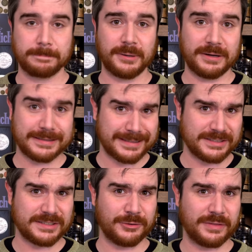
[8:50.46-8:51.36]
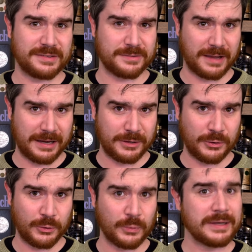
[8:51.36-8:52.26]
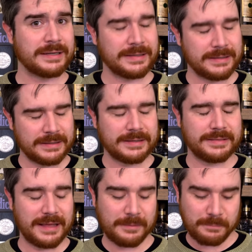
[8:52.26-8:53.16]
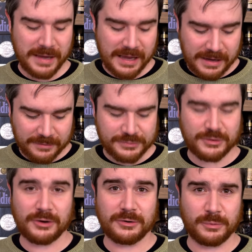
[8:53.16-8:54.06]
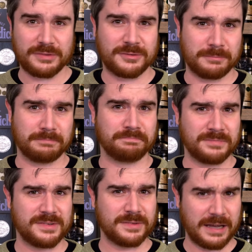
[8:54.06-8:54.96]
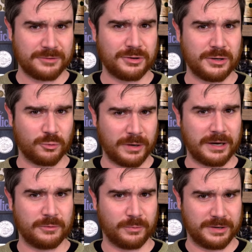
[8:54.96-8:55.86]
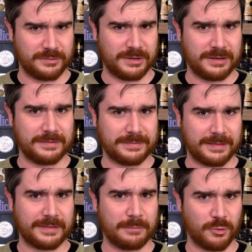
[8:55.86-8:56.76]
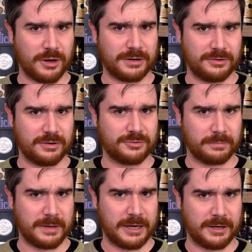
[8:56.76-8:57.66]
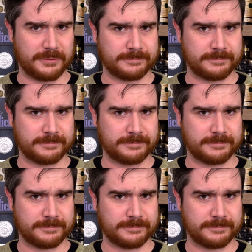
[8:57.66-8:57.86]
But considering this is Ico, they may have started with some sketchy grain whiskey that they brought into Japan.